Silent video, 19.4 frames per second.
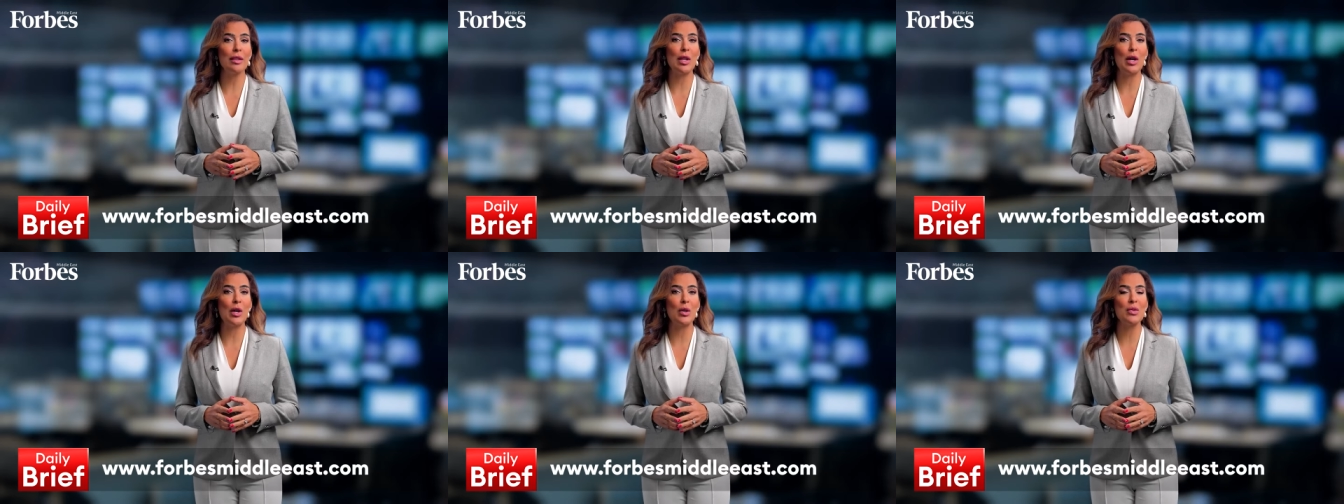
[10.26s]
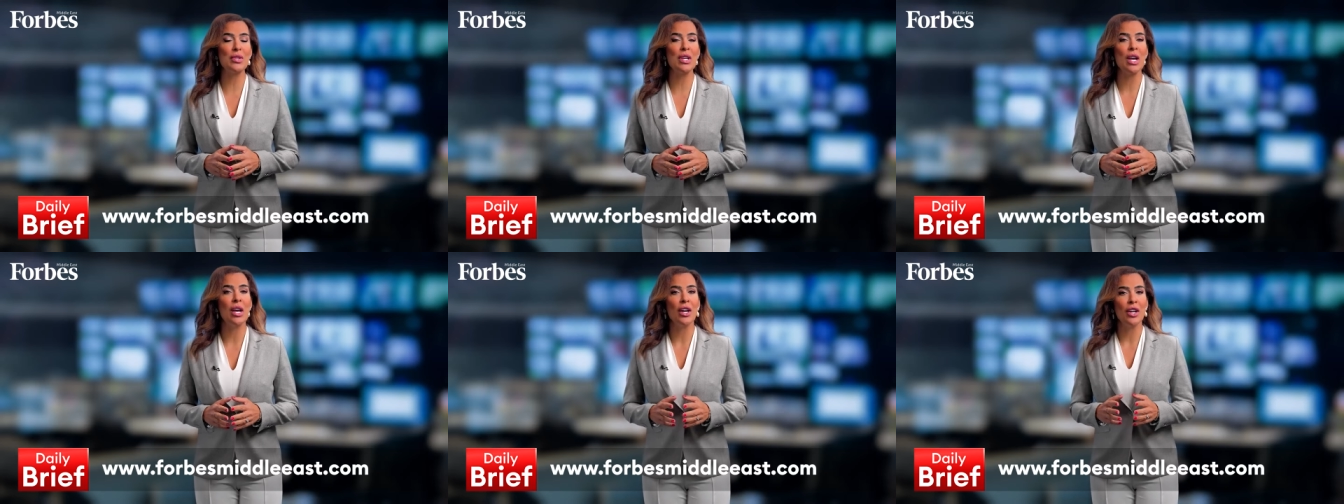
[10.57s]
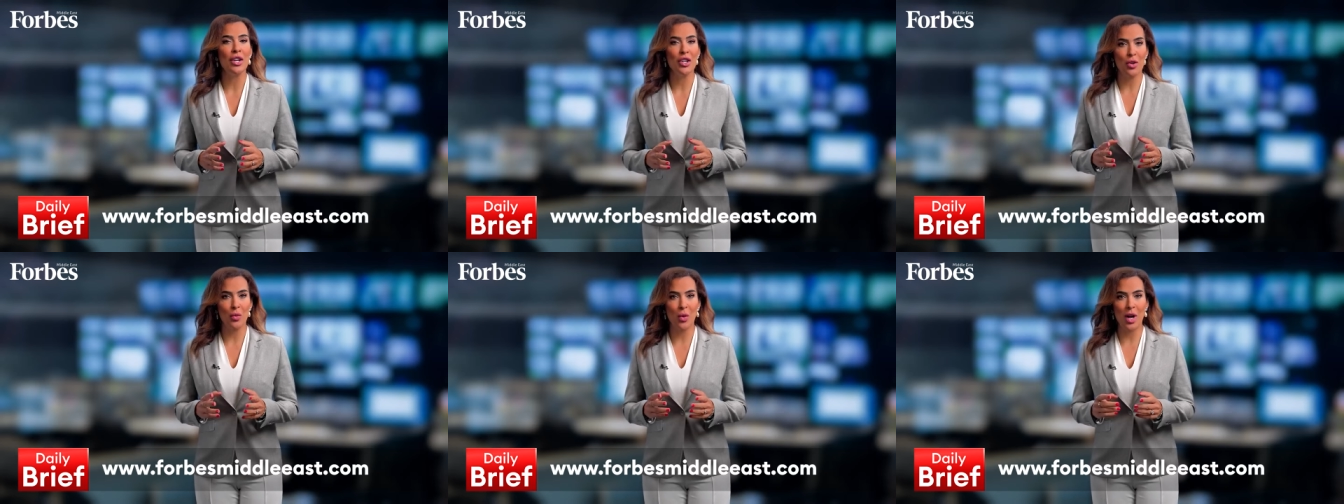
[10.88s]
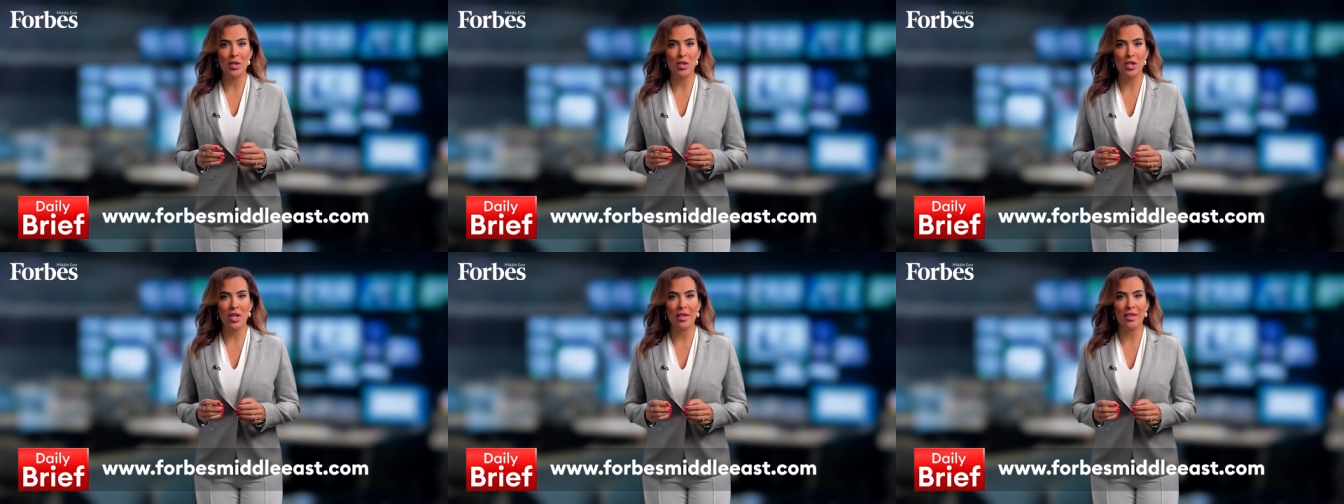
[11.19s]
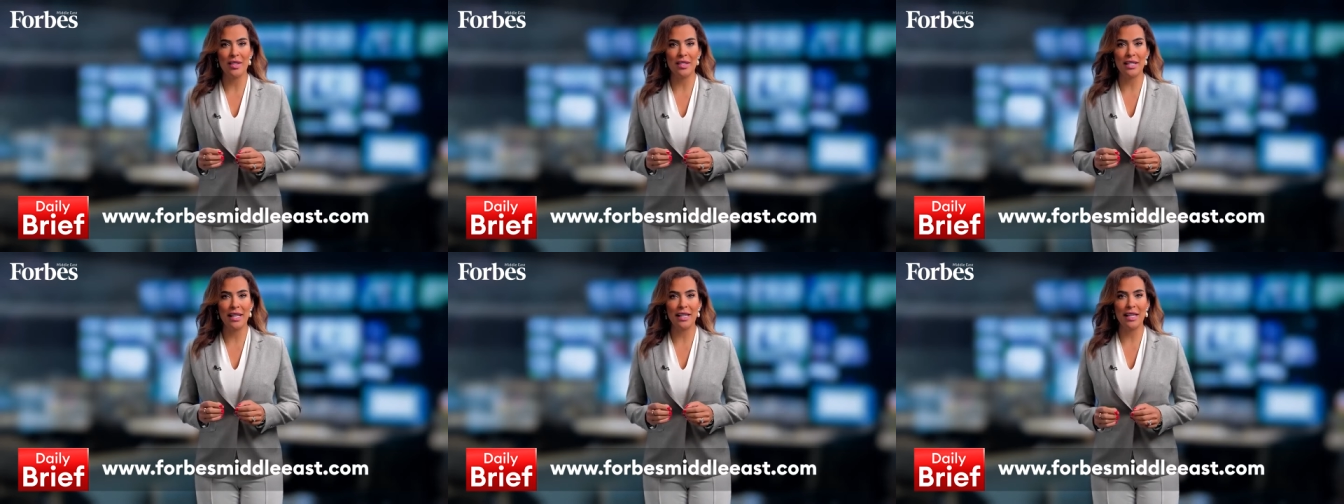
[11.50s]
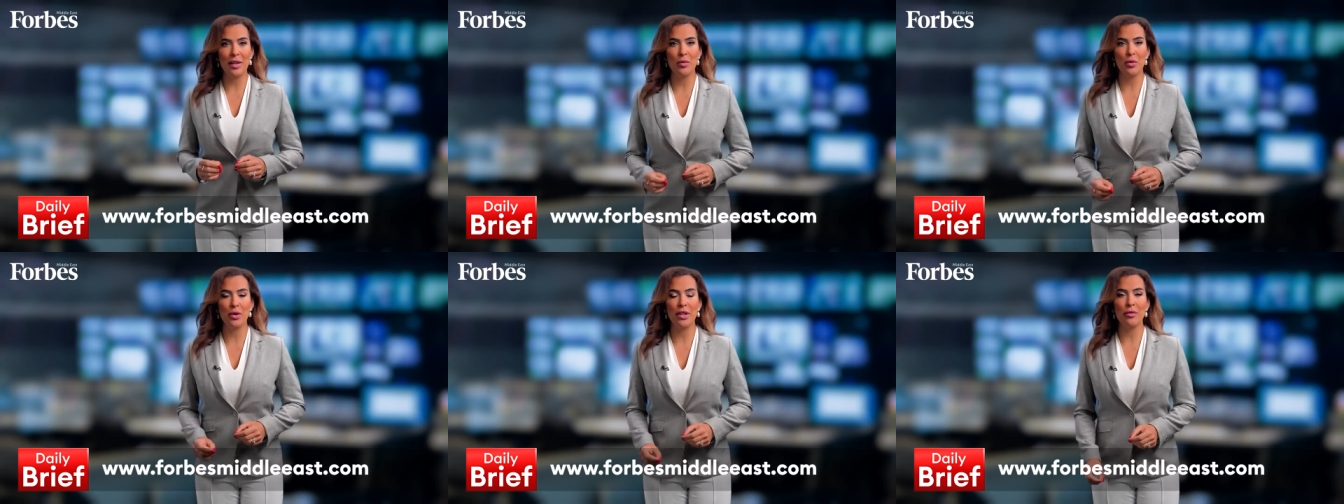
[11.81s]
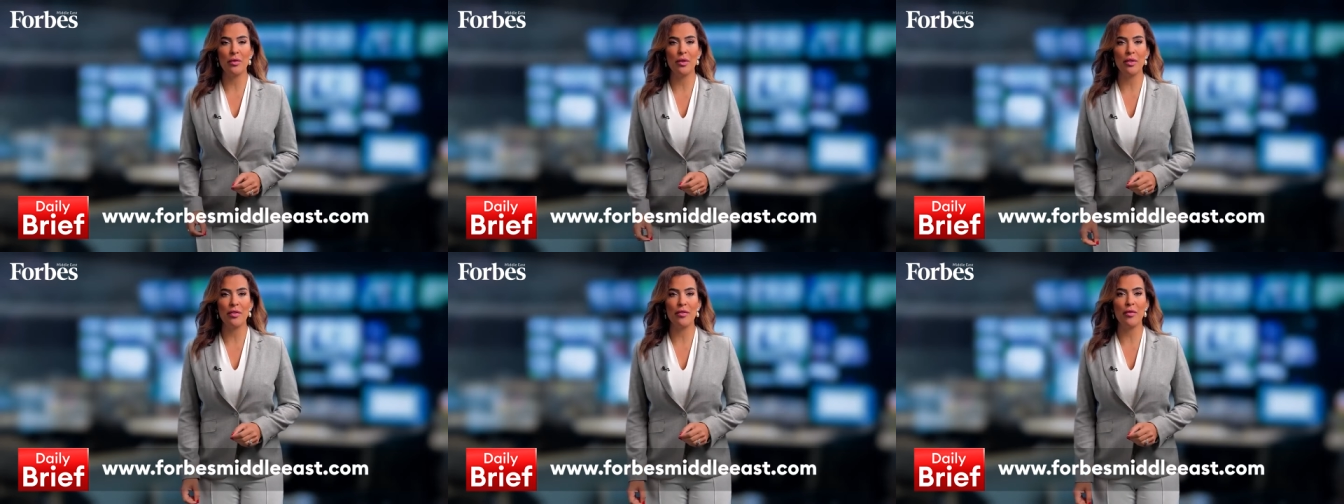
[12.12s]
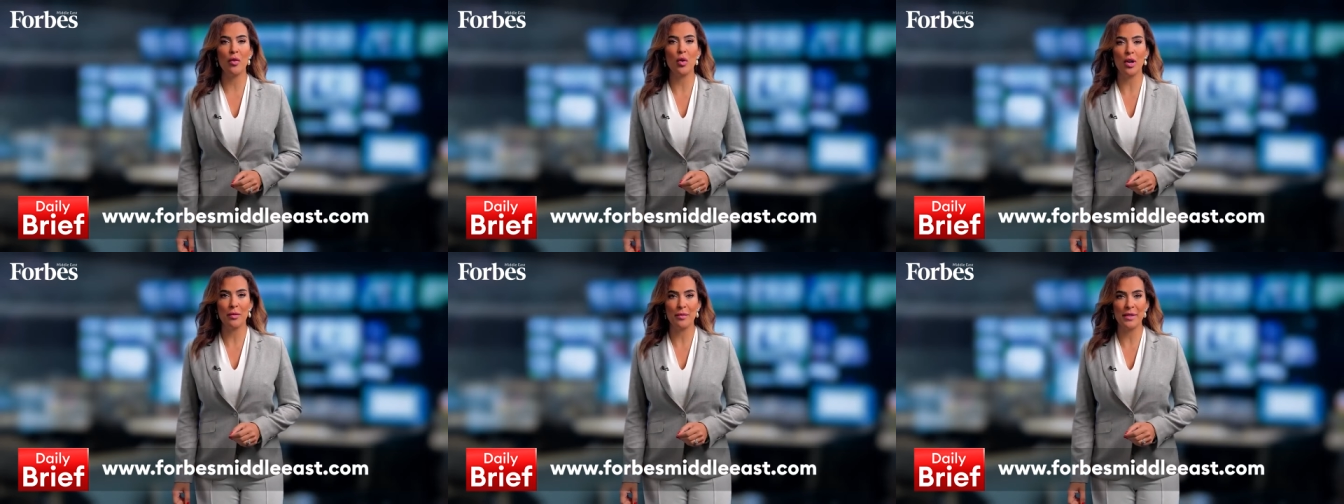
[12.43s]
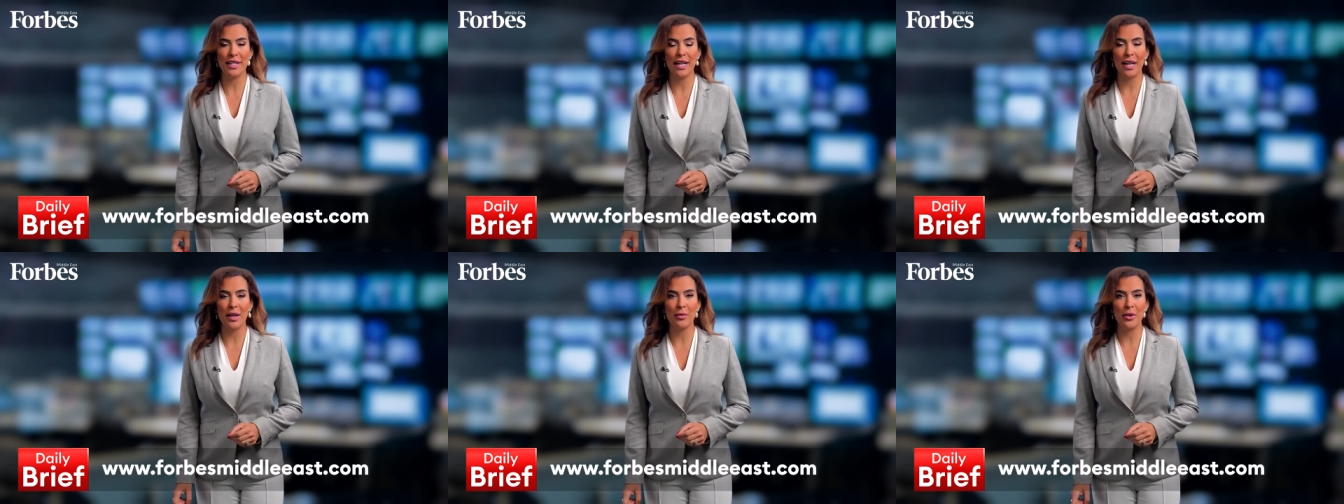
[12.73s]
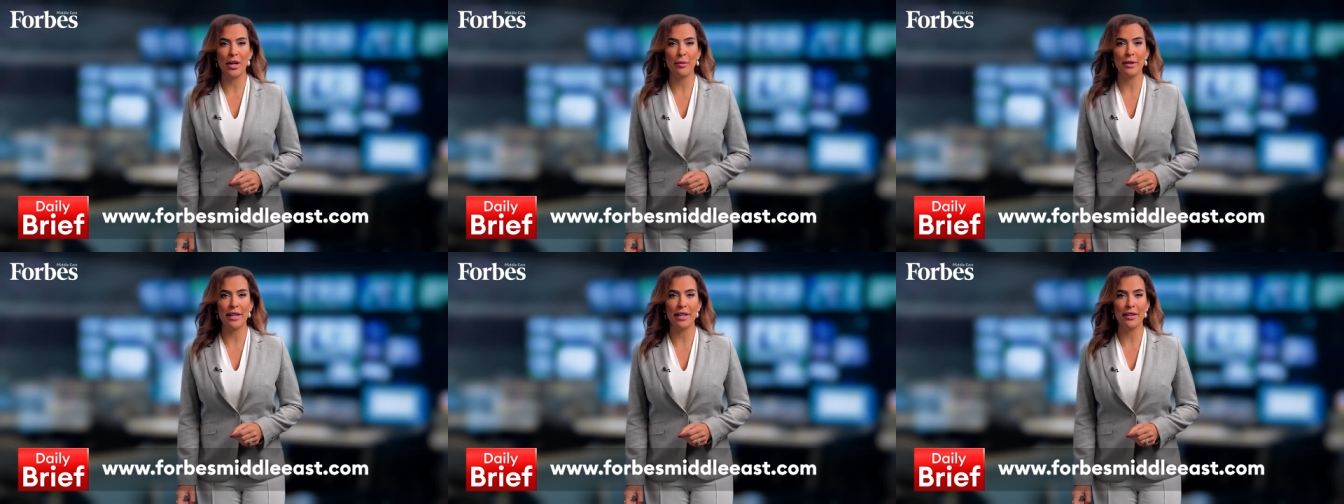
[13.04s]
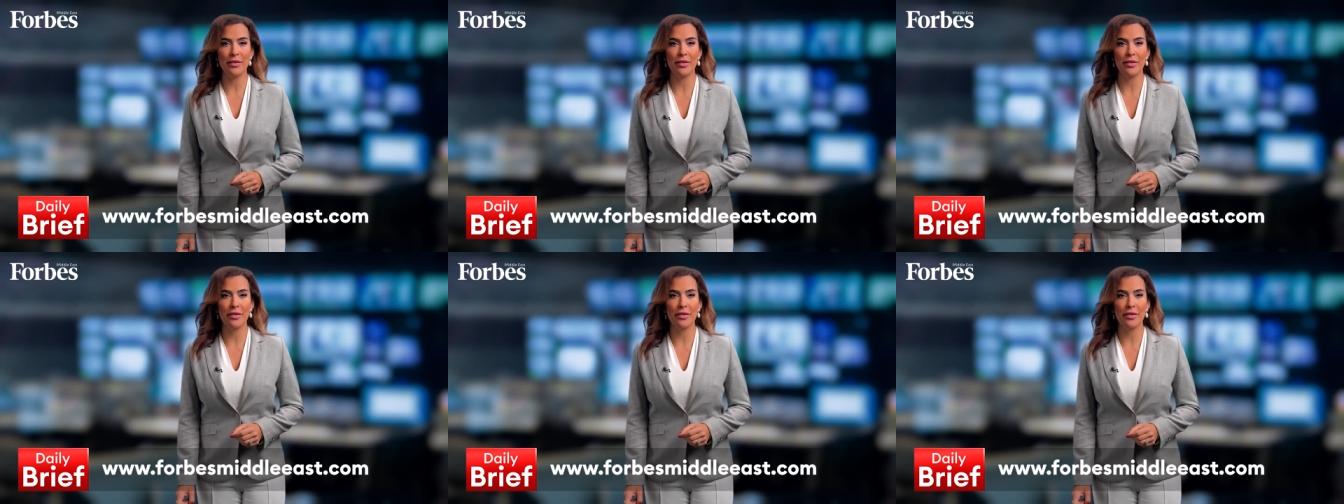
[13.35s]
lows. You're watching The Daily Brief with Forbes. I'm Ramia